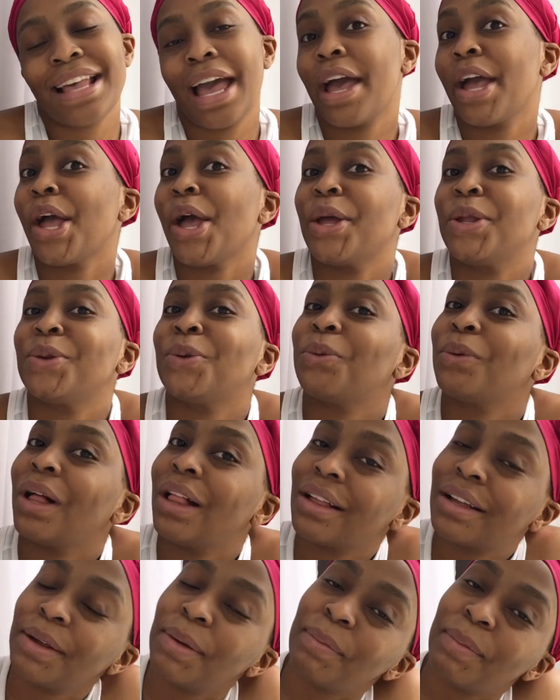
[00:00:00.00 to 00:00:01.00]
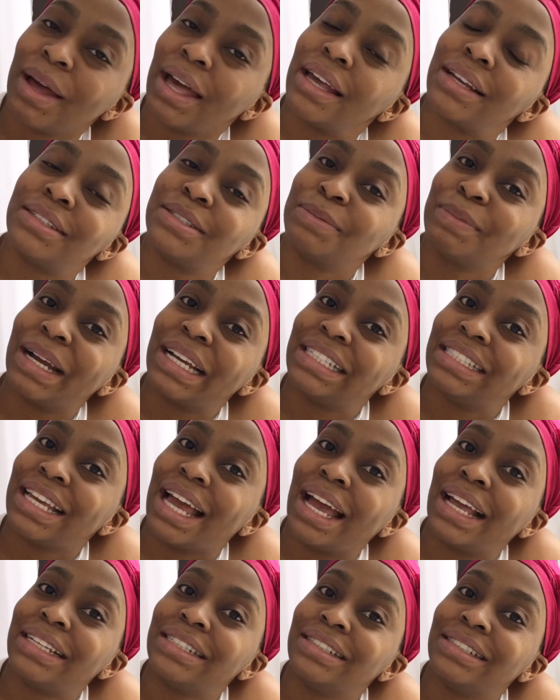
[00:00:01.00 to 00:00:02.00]
and welcome back to my
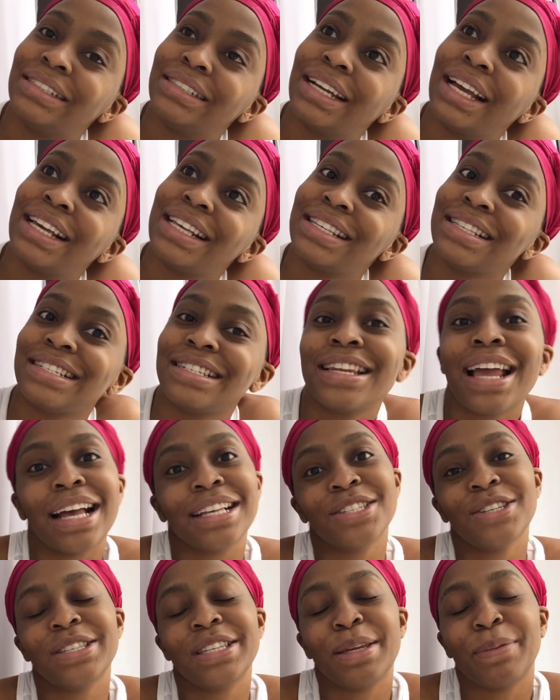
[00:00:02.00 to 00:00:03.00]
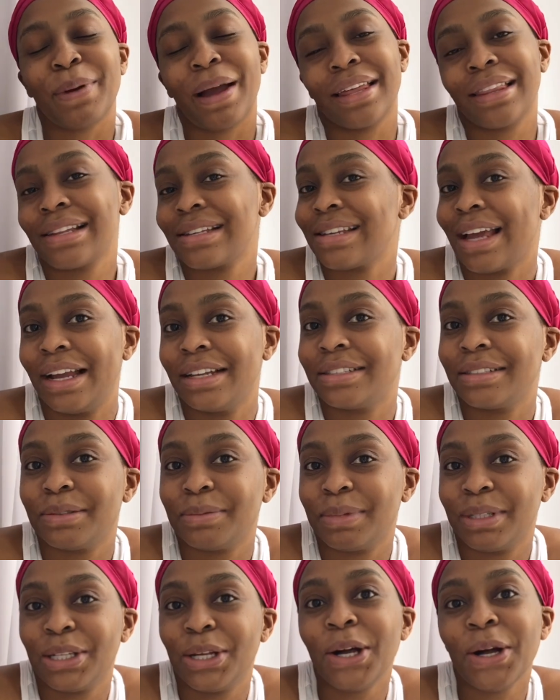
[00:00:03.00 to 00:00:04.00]
channel and as you see by the title
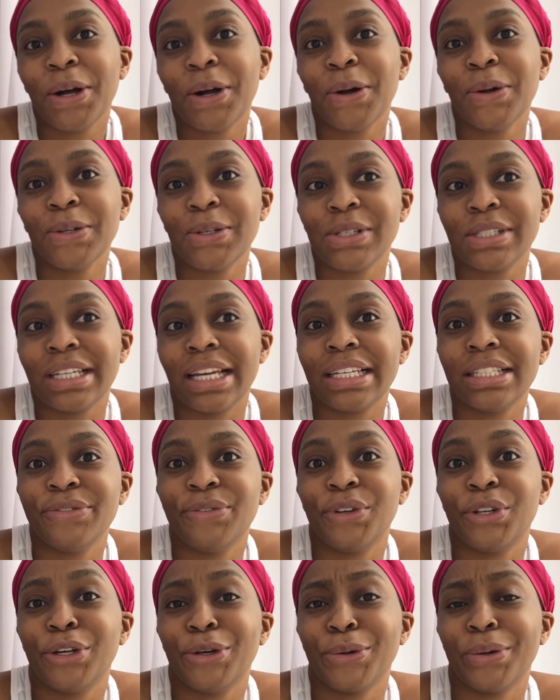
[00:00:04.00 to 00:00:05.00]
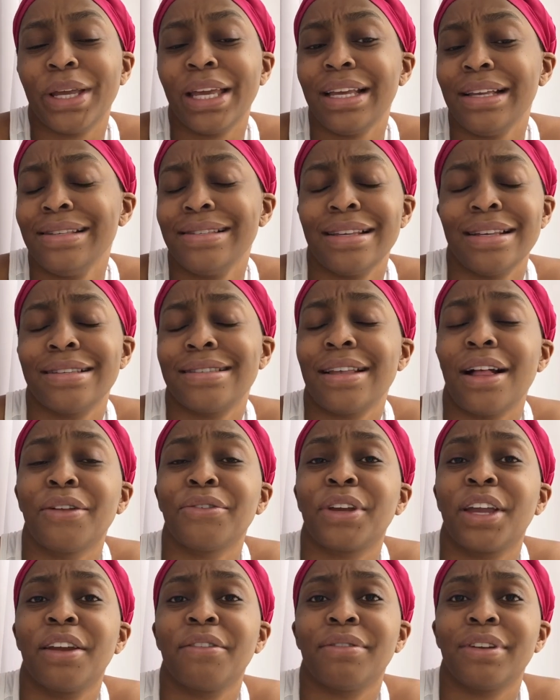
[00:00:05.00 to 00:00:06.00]
below today's video is a
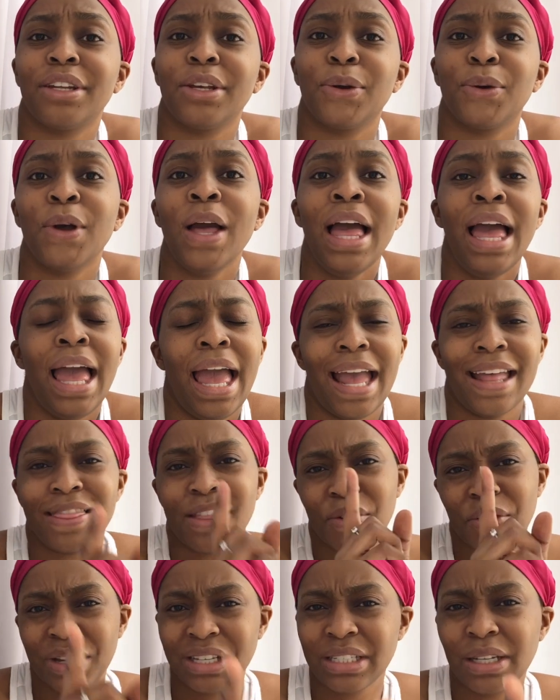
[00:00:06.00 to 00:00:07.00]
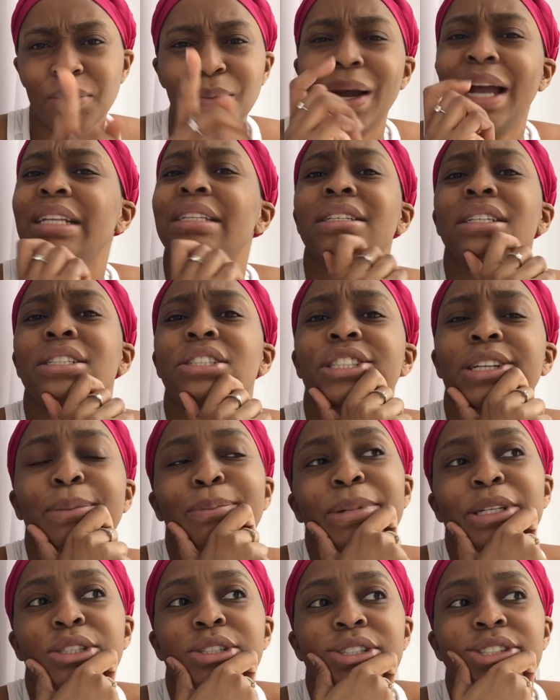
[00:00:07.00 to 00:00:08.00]
self-care video and the reason why I didn't jump
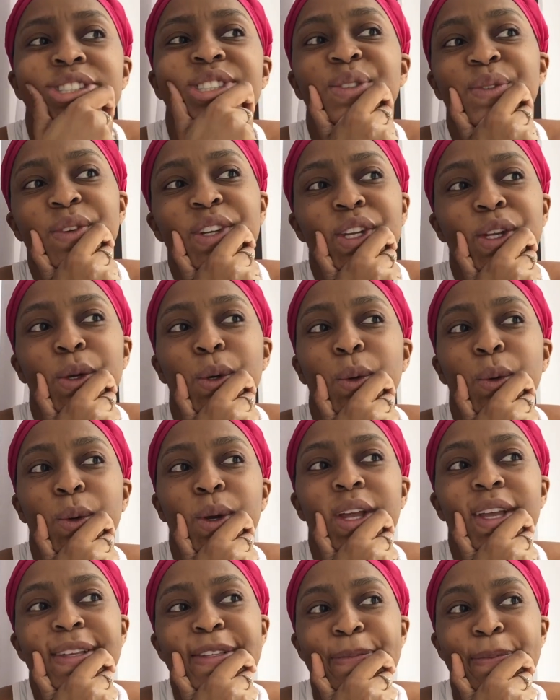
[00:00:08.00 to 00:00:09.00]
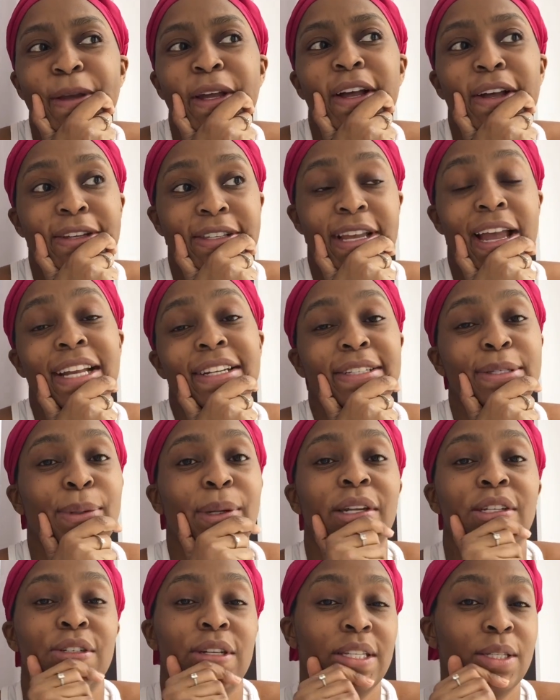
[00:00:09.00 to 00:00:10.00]
into this video is because I just
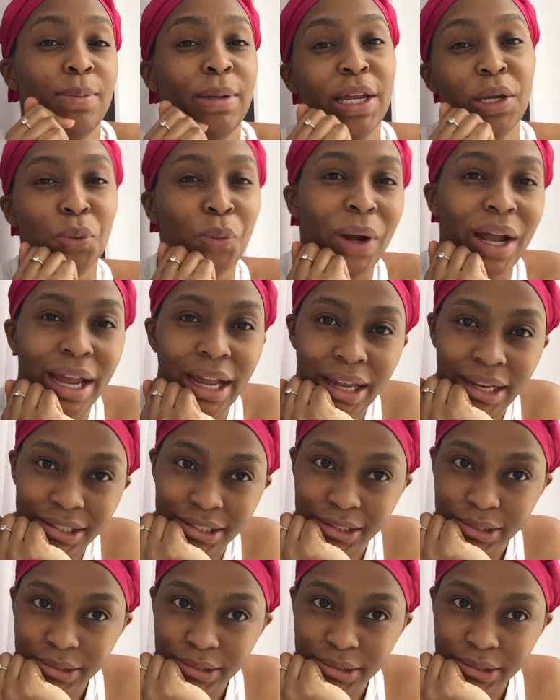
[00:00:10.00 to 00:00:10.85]
wanted to explain why I